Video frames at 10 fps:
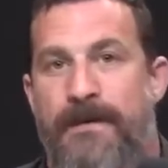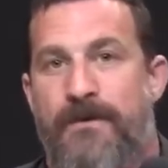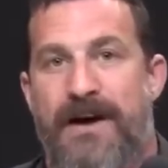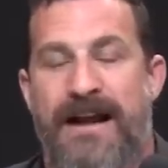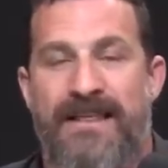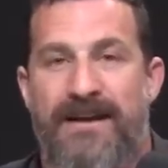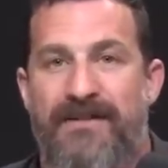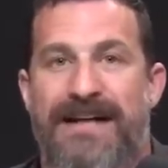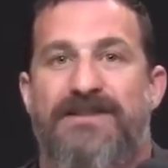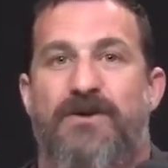or anything
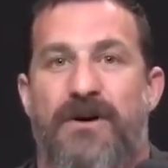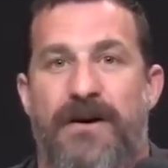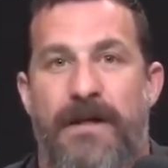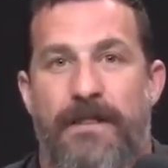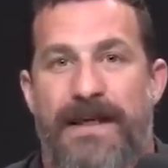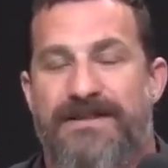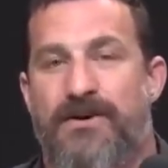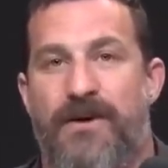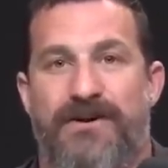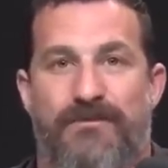of that sort that's
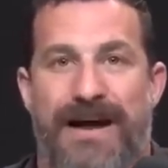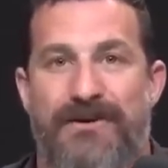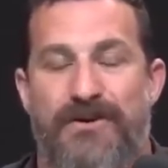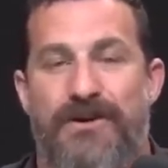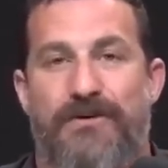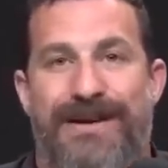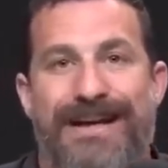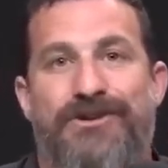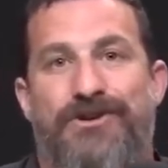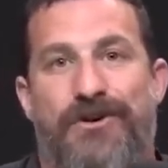going to render you
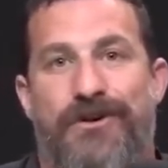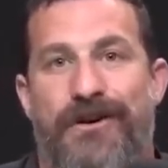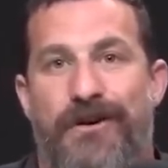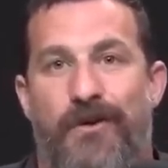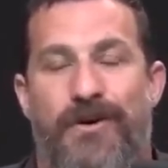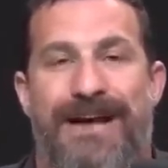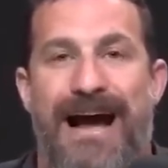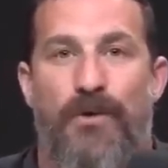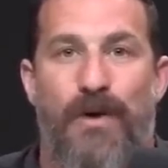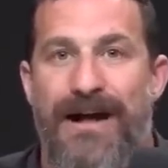injured or
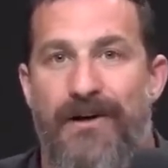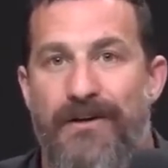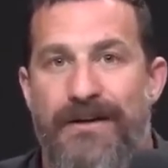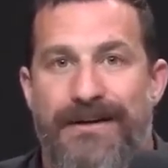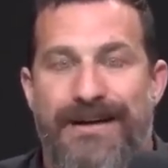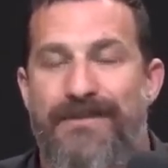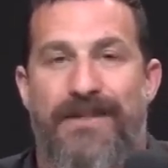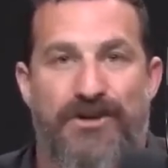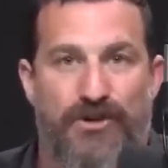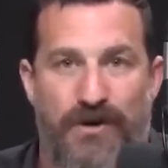not well,
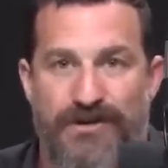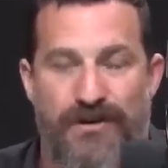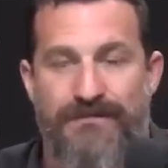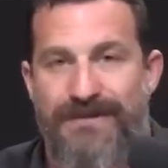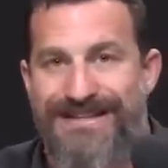even in the short term.